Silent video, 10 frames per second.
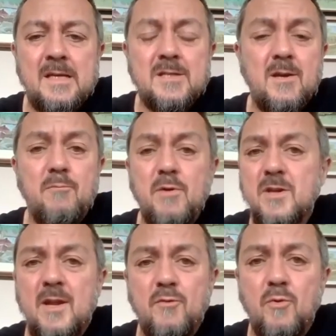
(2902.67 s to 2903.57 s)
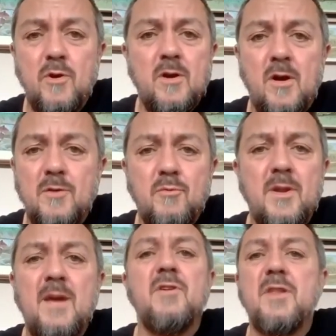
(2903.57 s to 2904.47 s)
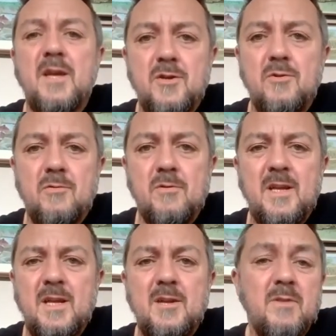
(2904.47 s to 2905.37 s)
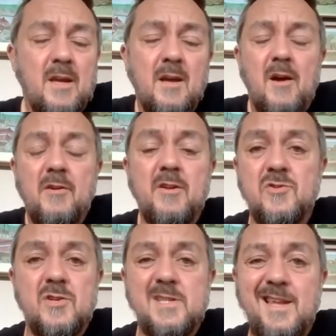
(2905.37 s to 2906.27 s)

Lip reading: So everybody's going to have to work hard, whatever they do. And I don't think our industry is